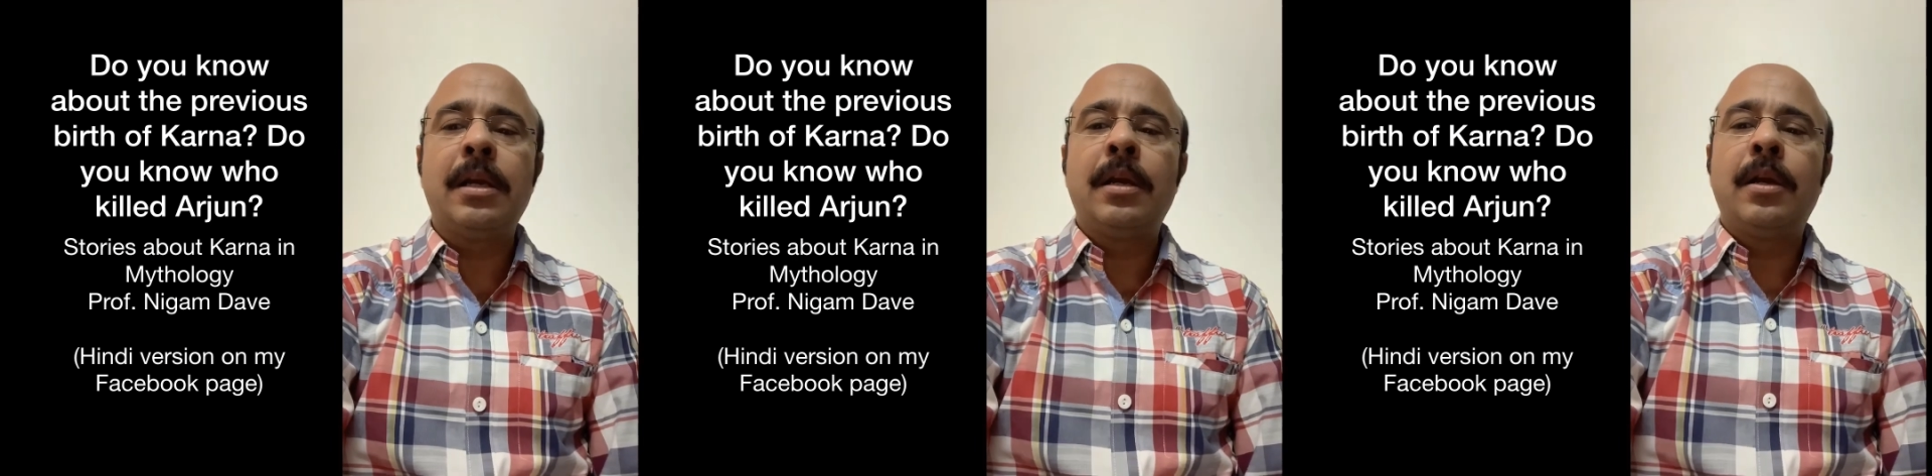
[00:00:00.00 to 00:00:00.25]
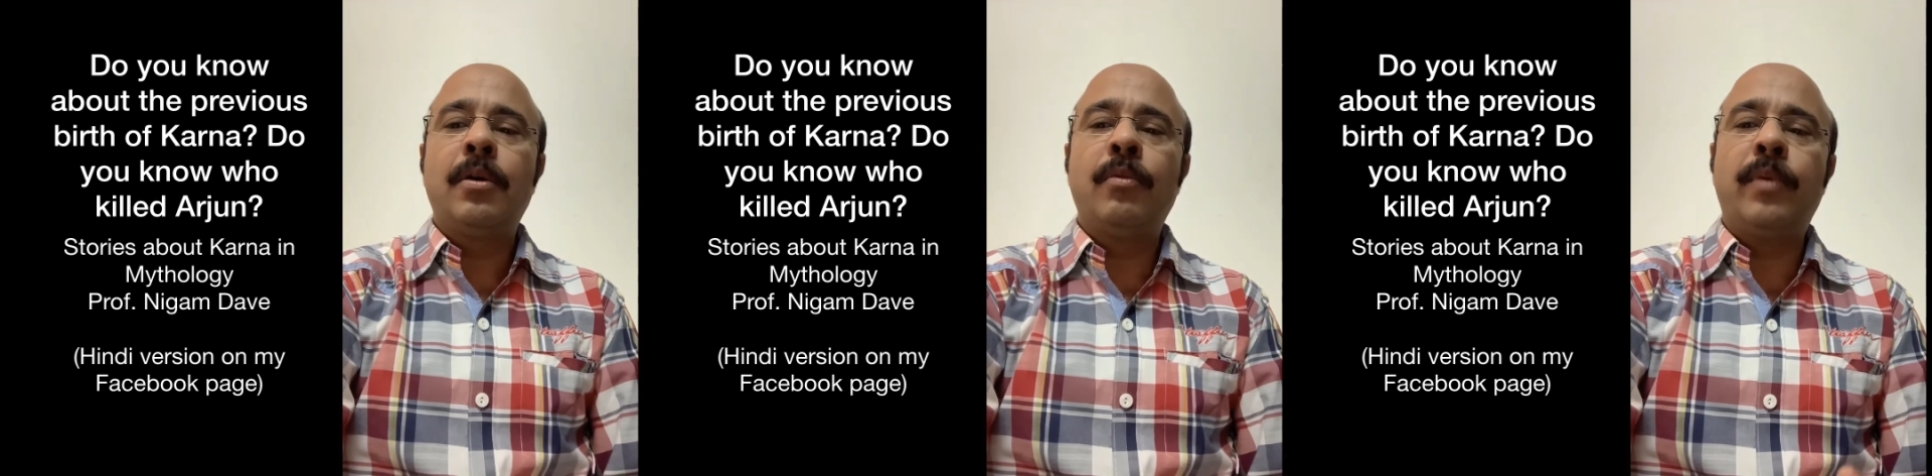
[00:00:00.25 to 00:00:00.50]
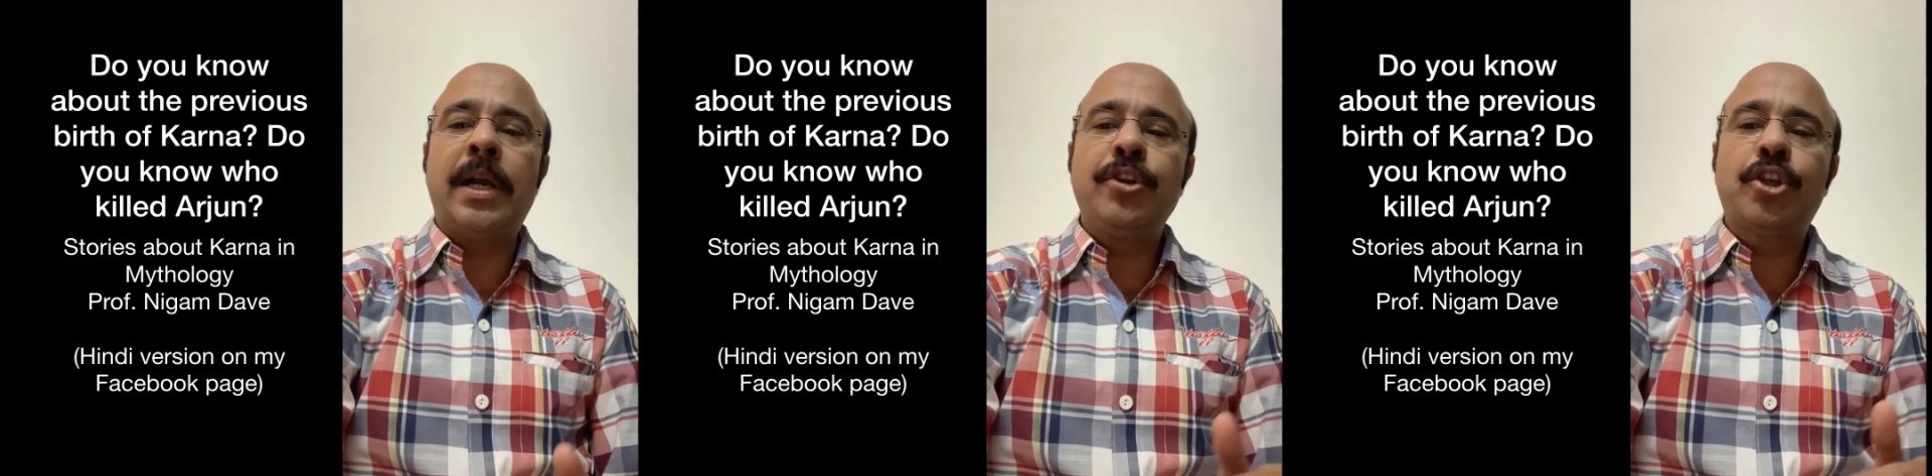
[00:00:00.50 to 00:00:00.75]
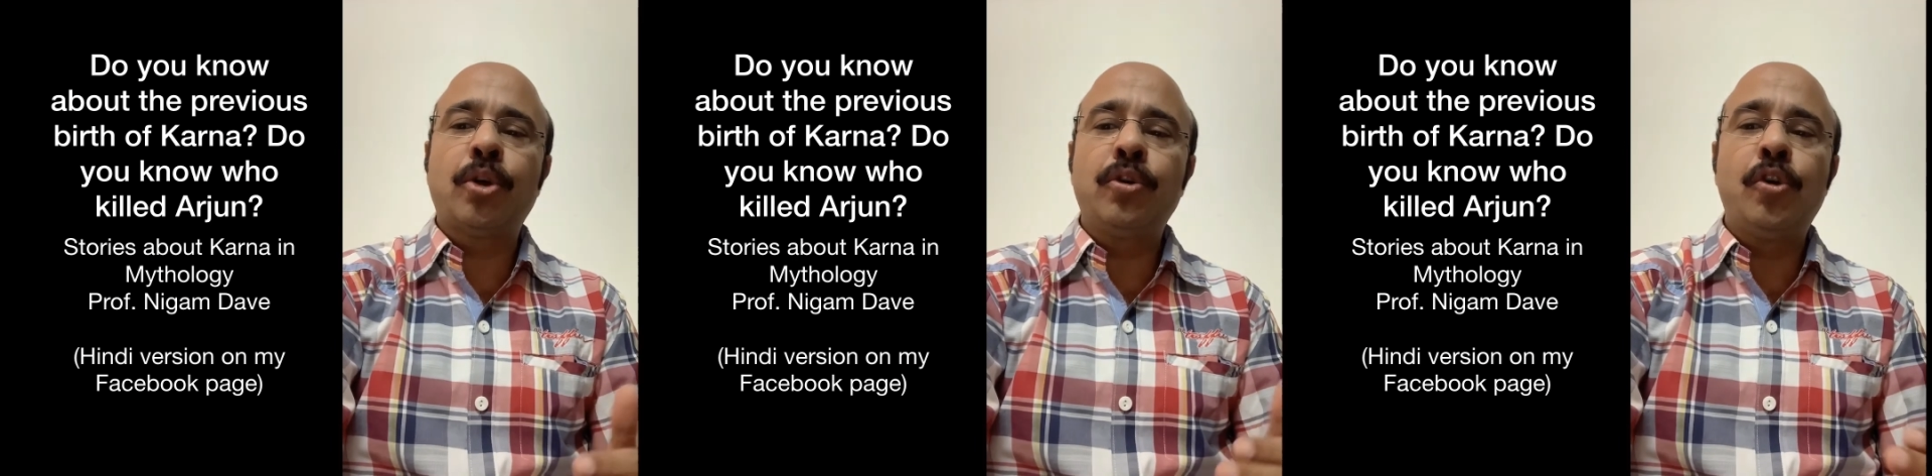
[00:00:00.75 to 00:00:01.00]
one
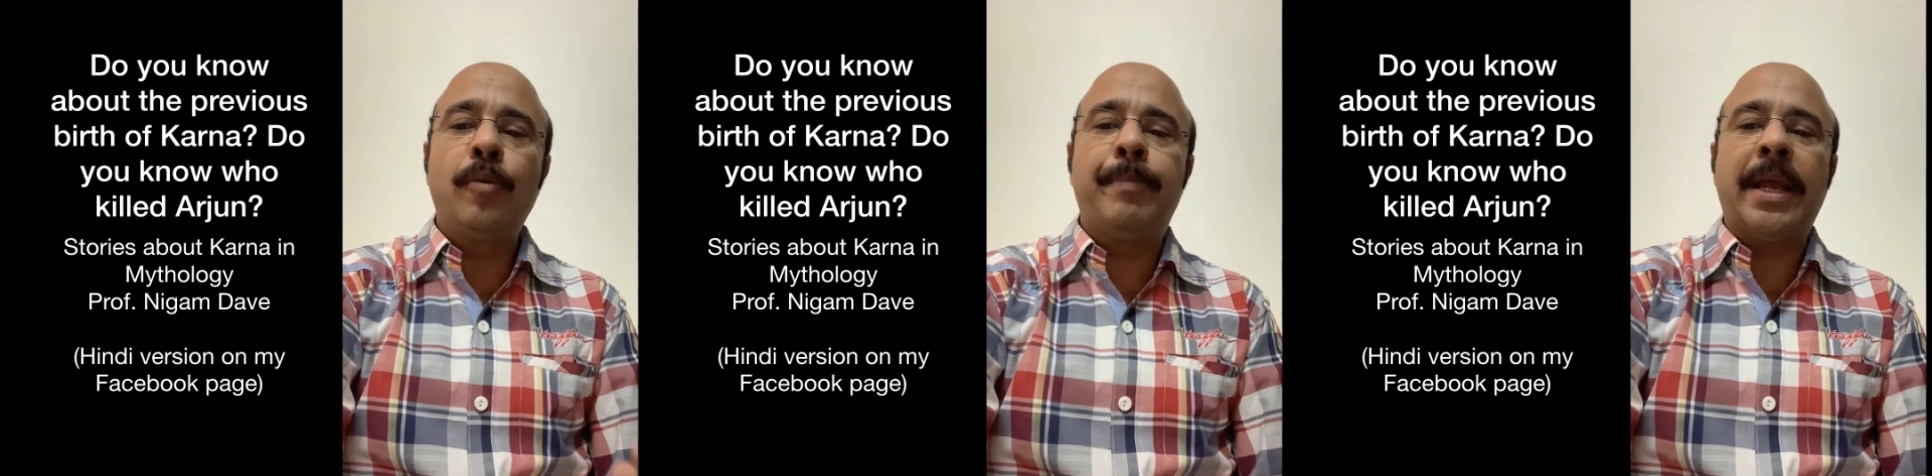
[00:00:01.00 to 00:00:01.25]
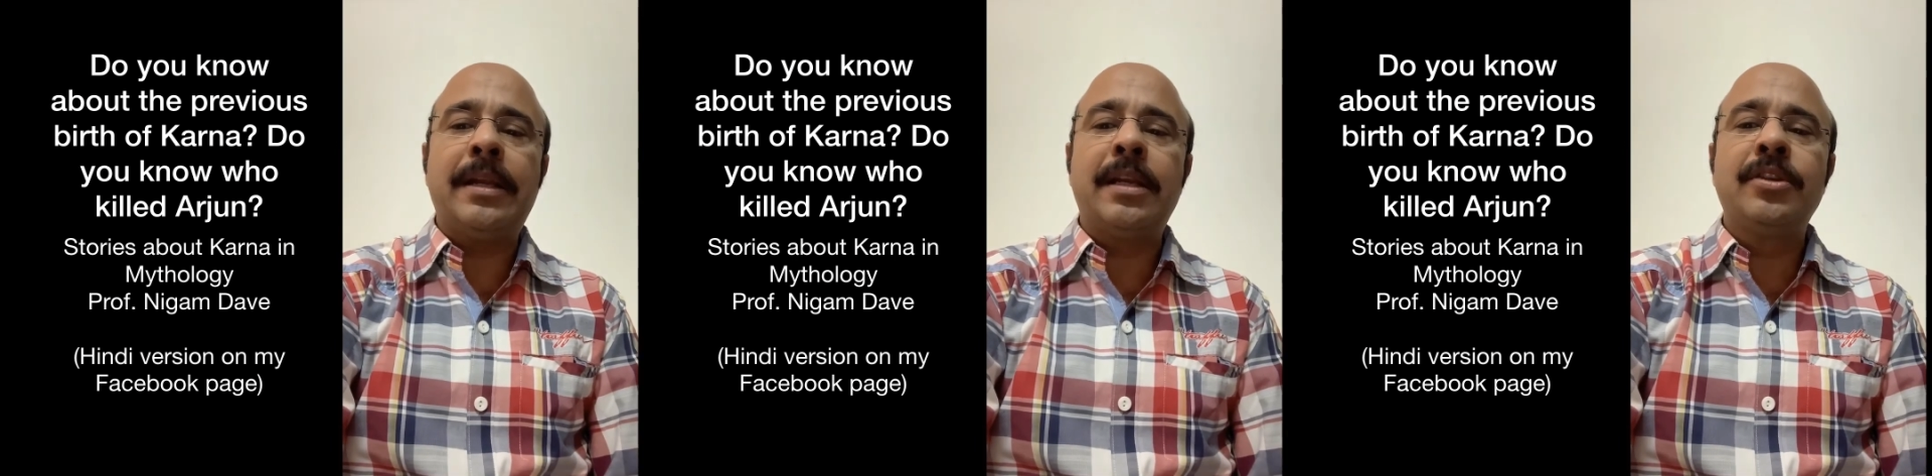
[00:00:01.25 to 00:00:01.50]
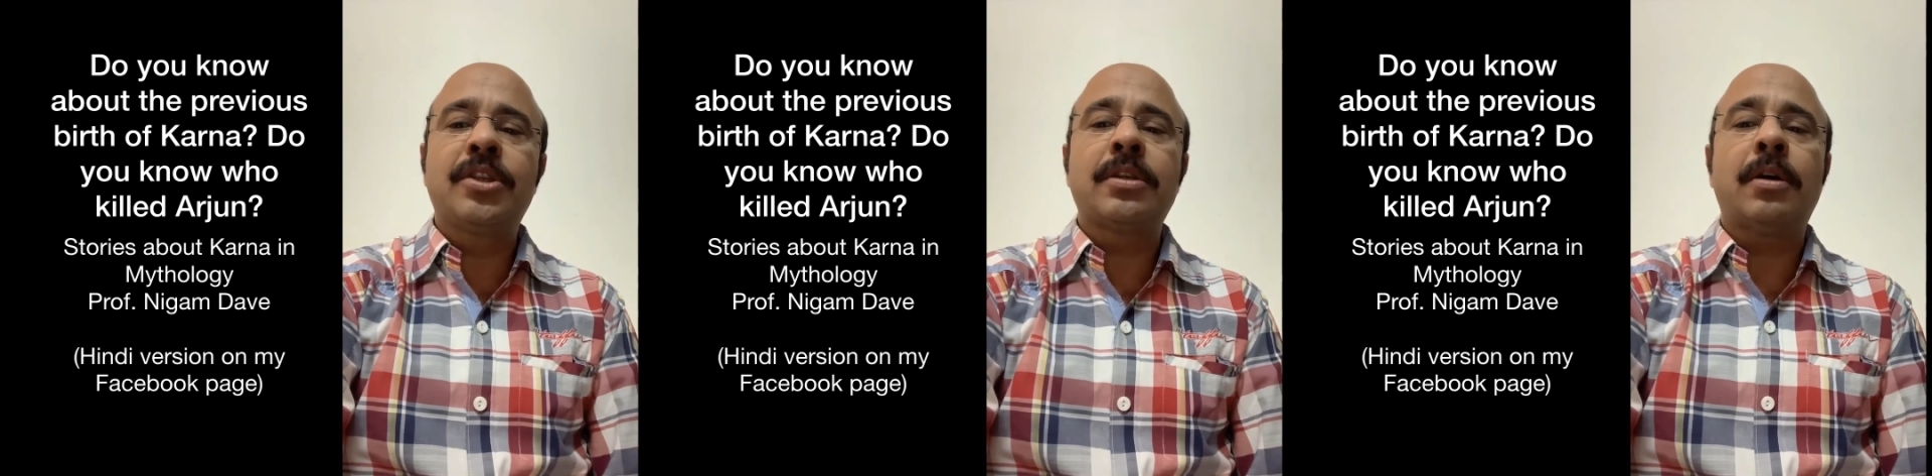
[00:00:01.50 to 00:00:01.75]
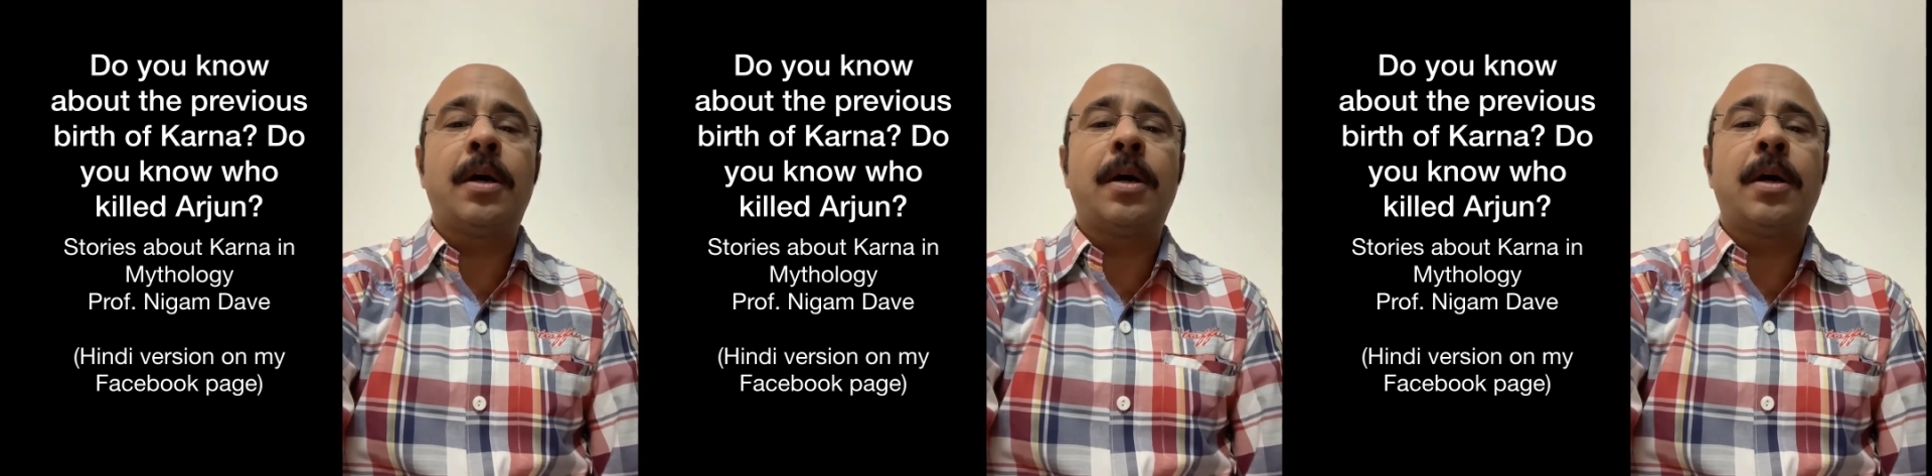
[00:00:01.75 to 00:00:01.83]
should do penance